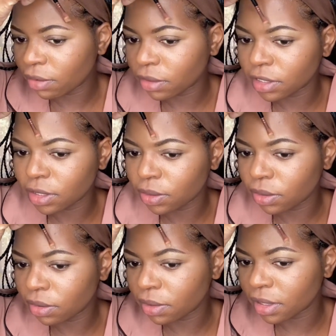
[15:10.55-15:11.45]
you continue
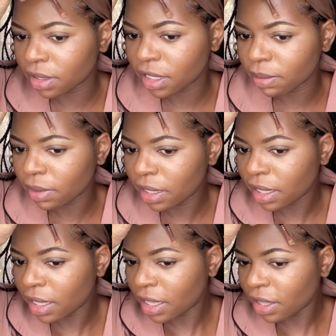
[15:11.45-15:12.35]
knowing
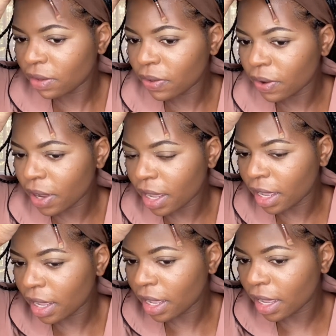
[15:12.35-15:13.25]
them, you
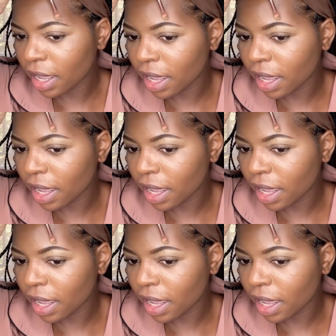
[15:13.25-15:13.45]
are